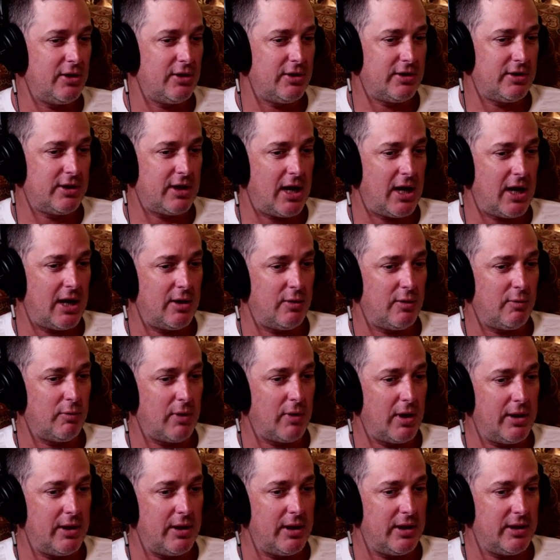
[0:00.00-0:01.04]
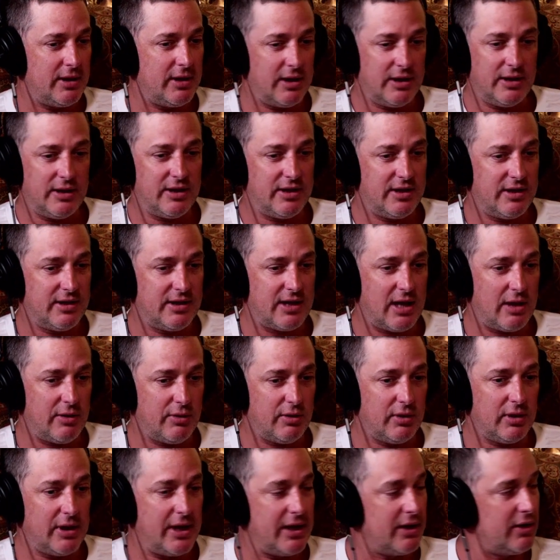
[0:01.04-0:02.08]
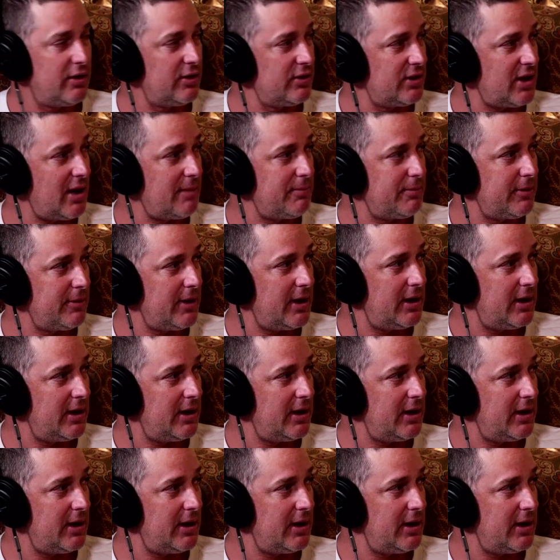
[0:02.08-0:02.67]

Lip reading: kind of run it? That this is how the Lakers operate?